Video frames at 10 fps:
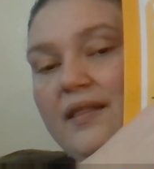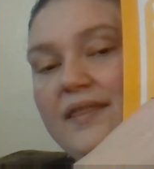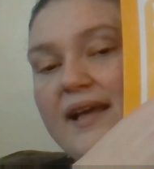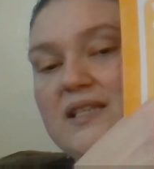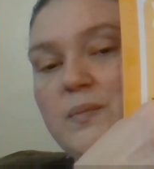
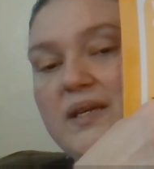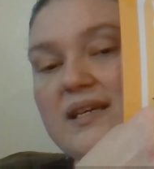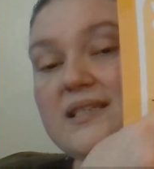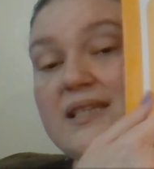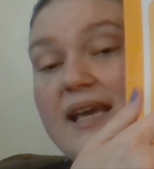That's
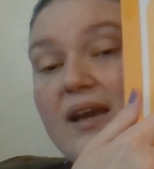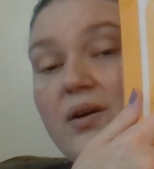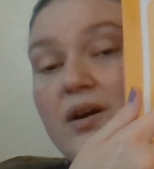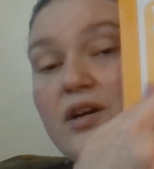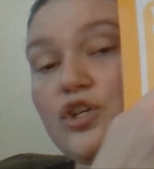because they
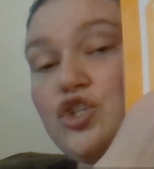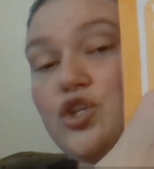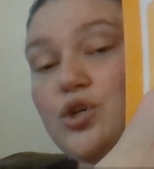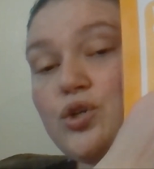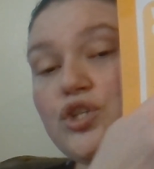are
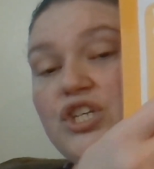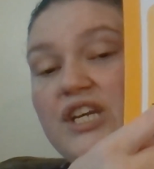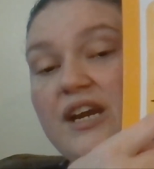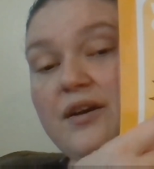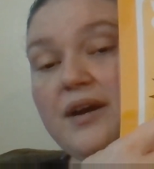
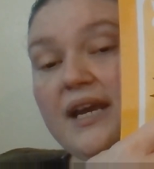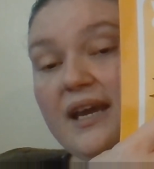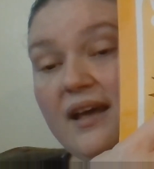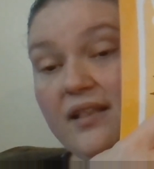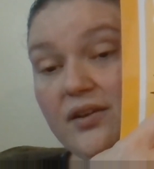tertiary
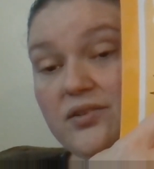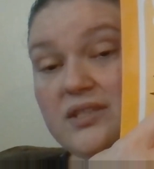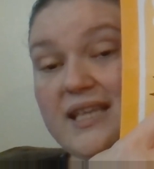colors.